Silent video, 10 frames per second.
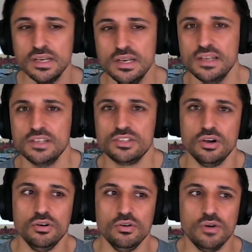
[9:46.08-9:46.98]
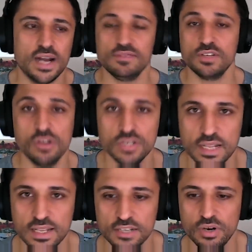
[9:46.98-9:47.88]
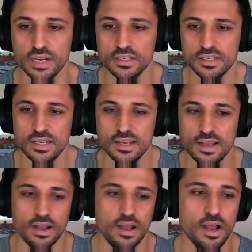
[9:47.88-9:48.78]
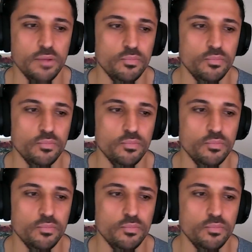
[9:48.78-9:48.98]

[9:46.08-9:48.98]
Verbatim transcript: So I'd have to close out that trade. Um,